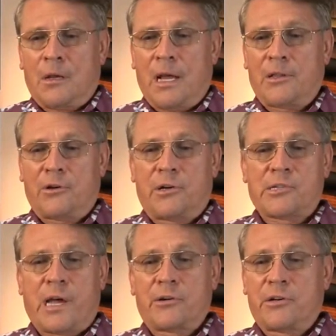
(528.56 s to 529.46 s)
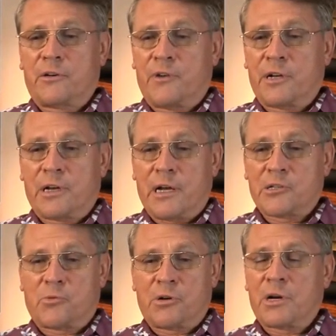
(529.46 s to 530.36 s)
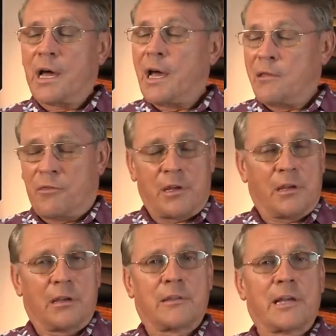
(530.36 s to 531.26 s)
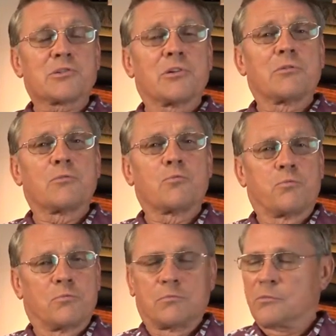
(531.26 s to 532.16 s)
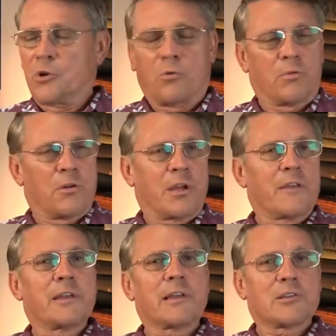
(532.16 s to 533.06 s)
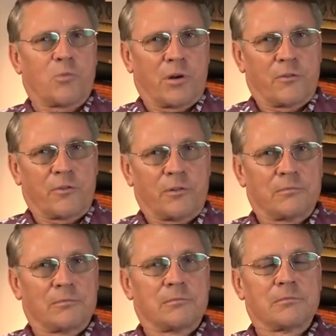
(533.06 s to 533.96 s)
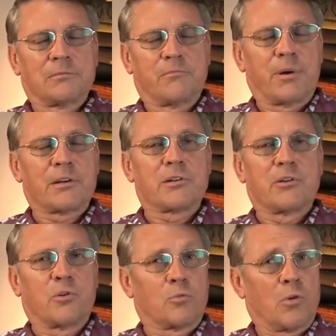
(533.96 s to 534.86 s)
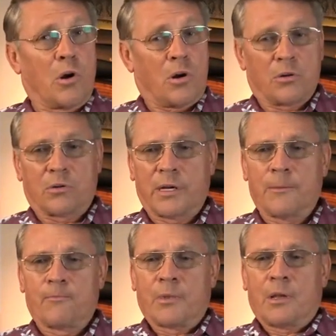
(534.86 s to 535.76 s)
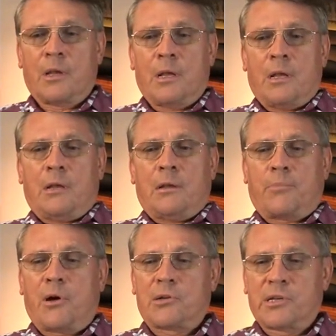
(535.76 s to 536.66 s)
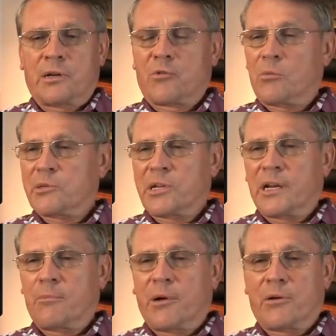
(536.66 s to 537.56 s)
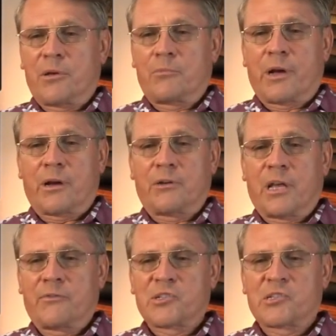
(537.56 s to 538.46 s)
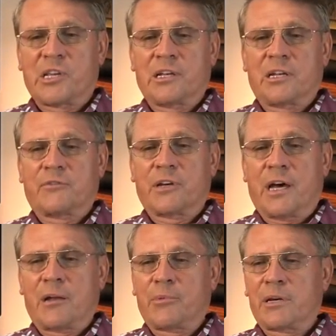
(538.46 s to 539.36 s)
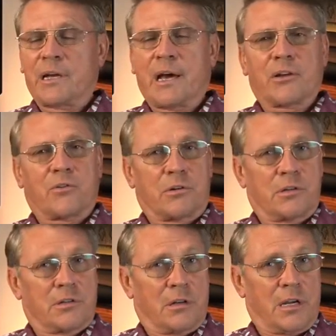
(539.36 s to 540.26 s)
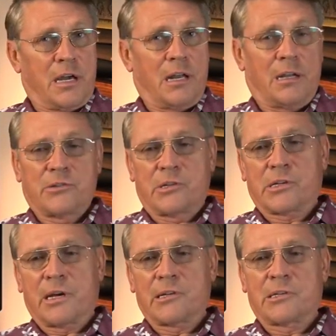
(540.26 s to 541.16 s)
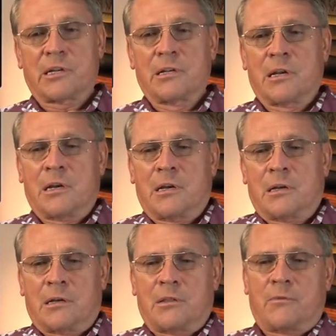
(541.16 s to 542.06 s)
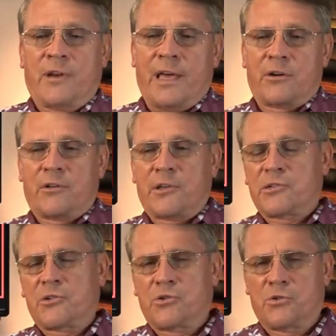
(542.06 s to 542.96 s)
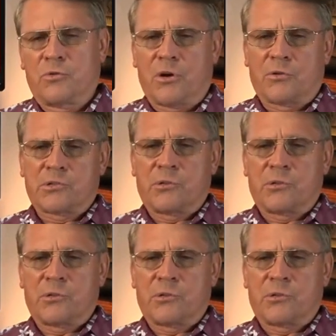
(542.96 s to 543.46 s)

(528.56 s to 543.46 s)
And their desire to defend God's word. I think that's noteworthy. I think that's wonderful. But you're wrong, okay? Paul said in Romans 10, I bear them record. They have a zeal of God, but not according to knowledge. This guy said, flat earth is a Jew hoax.